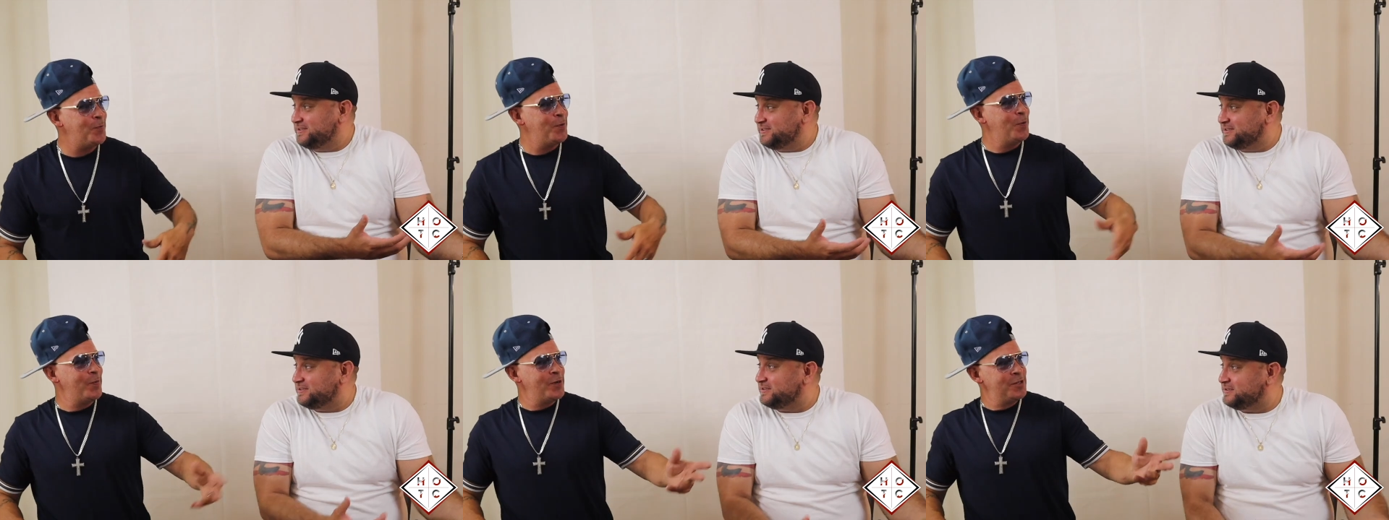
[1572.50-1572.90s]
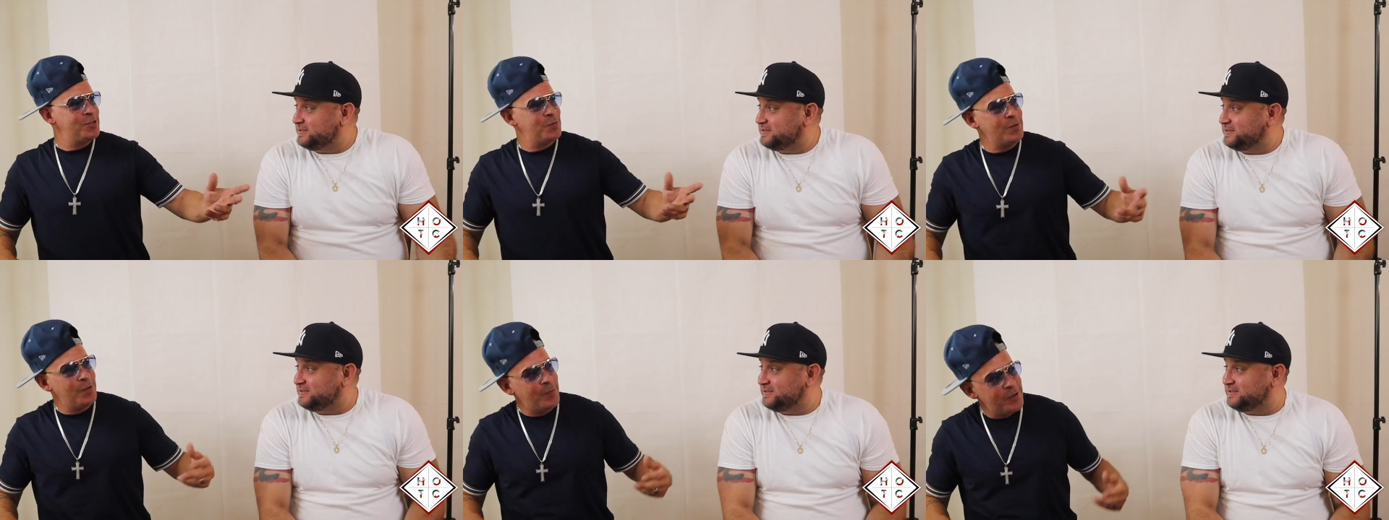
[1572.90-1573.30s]
Speaker 1: we, we went into
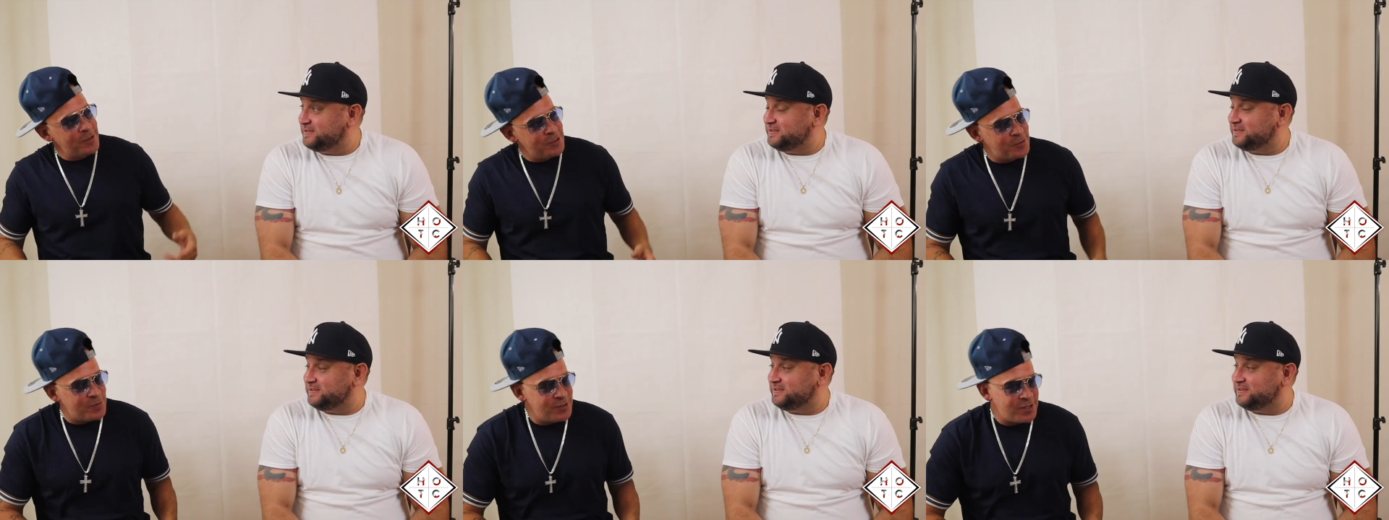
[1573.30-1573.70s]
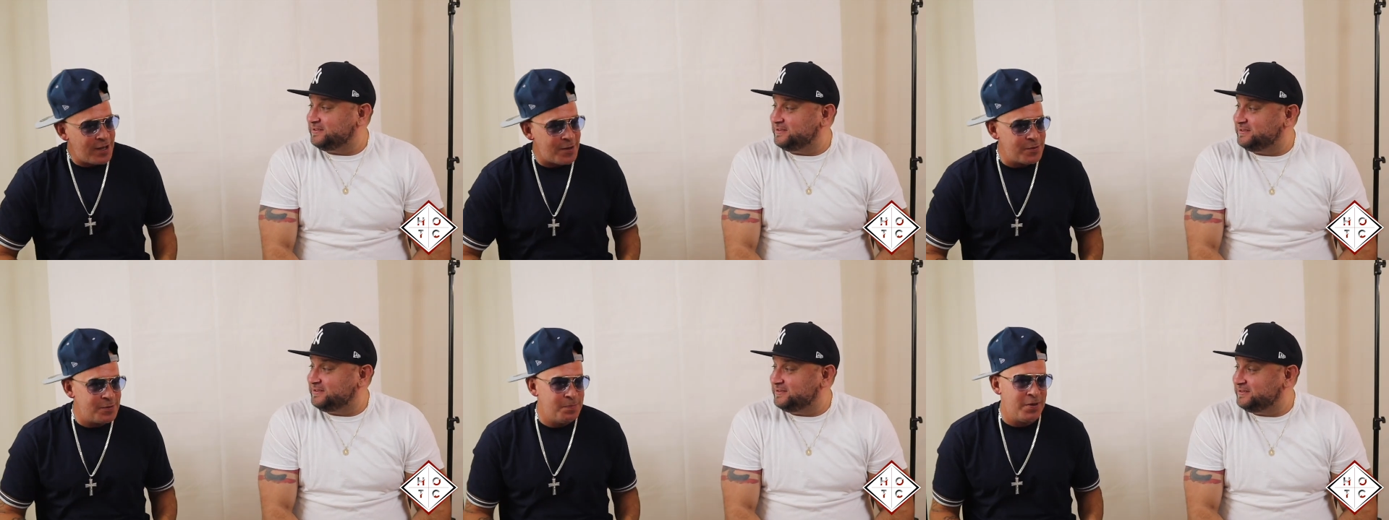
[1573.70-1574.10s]
we went into his
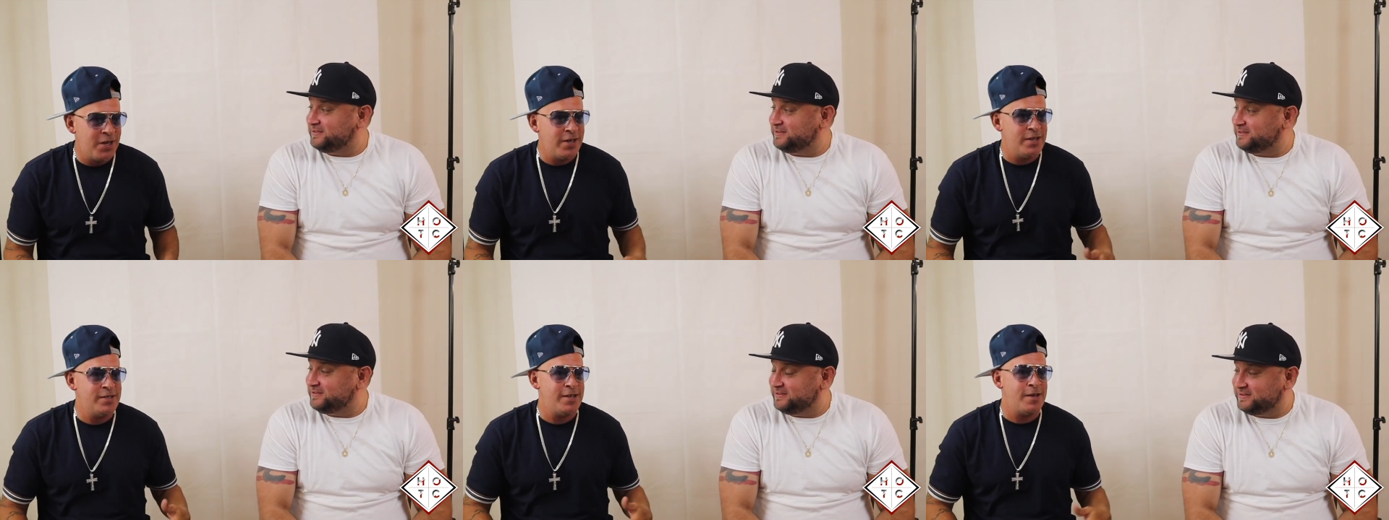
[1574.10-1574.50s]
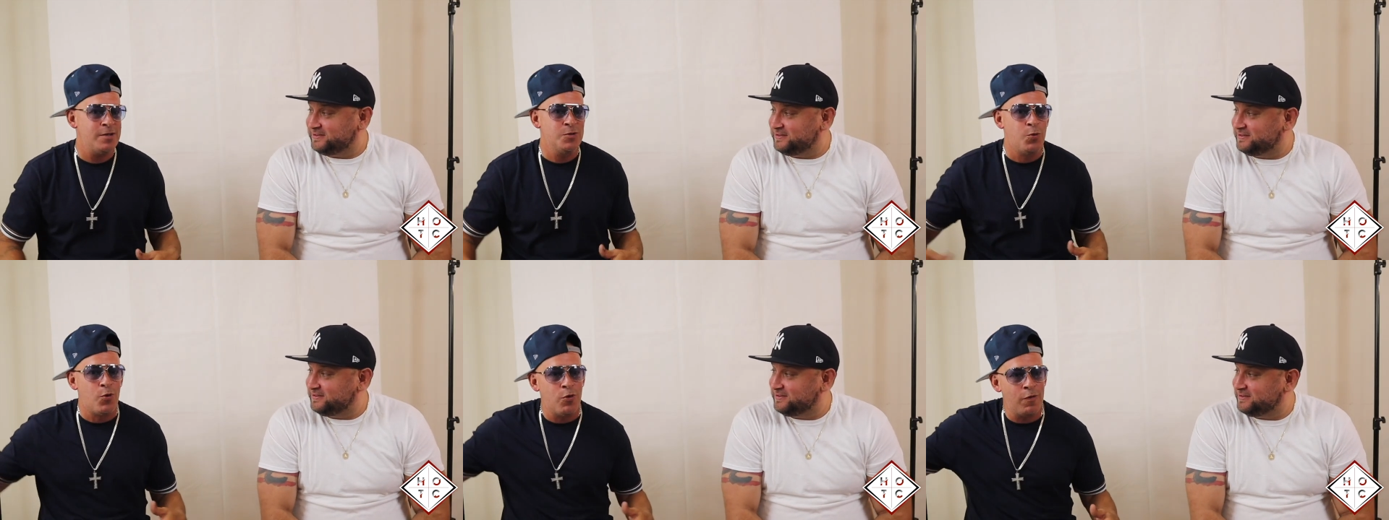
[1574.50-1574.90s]
house, big ass house,
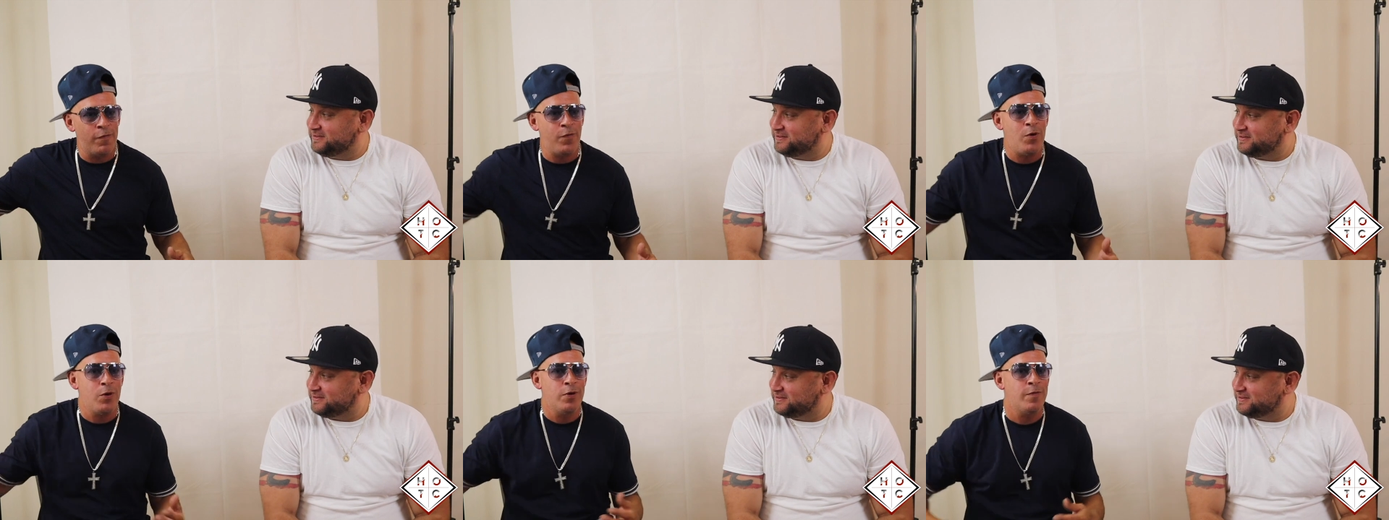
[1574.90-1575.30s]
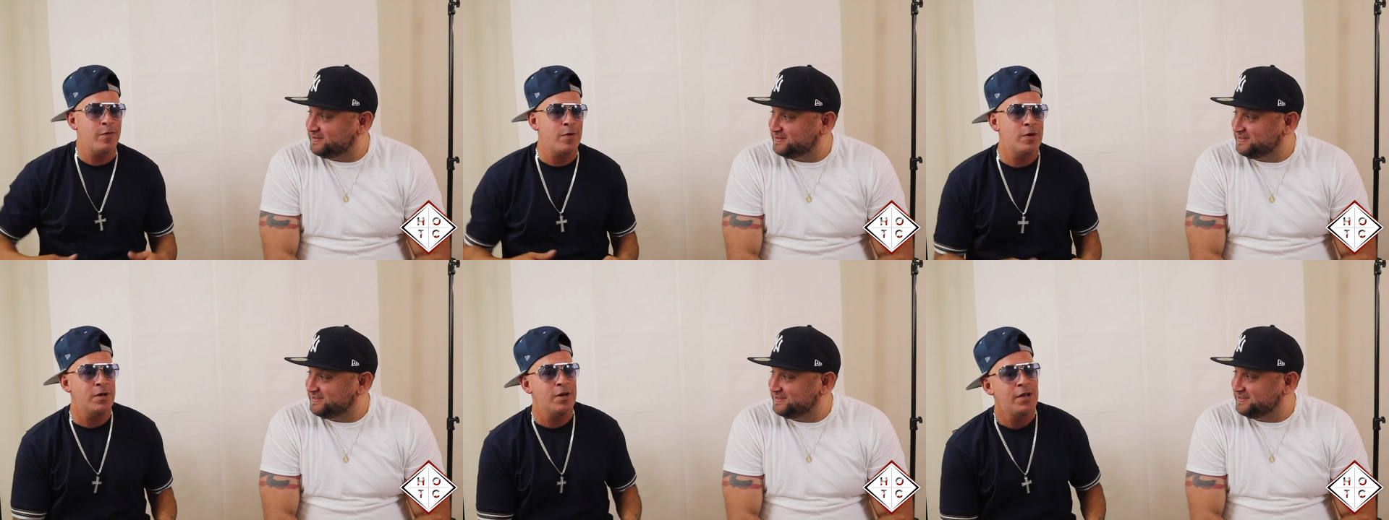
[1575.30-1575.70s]
waterfall in the
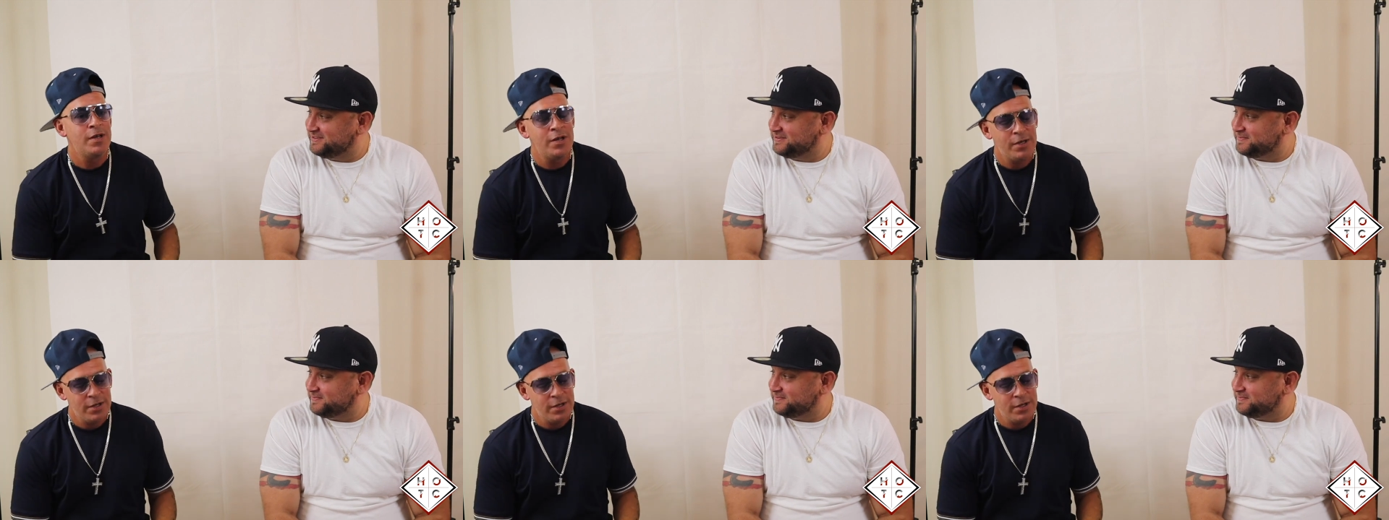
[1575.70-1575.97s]
front,